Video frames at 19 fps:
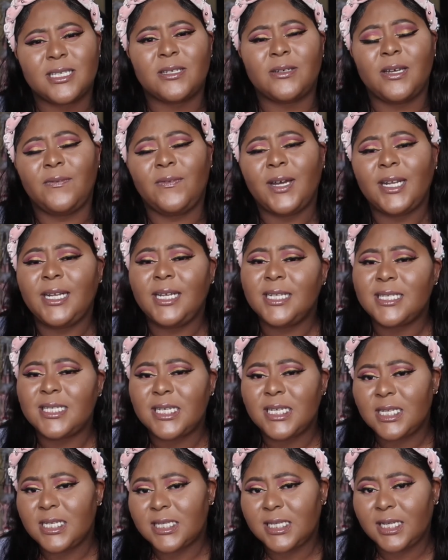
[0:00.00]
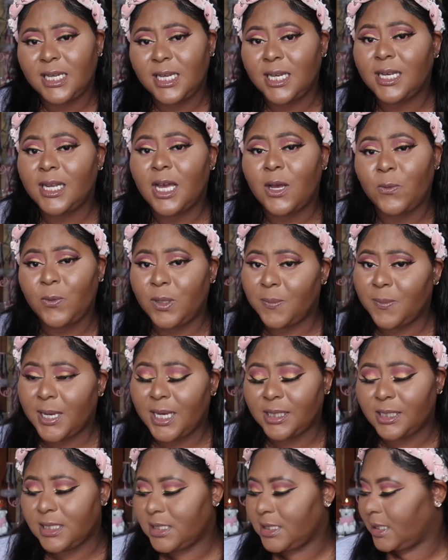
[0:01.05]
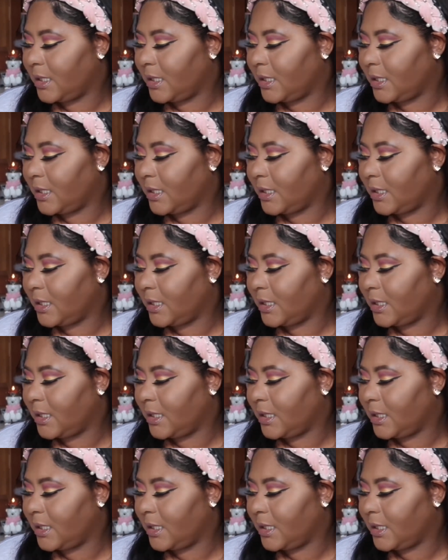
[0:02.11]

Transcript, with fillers: So if I did see this again, I would buy this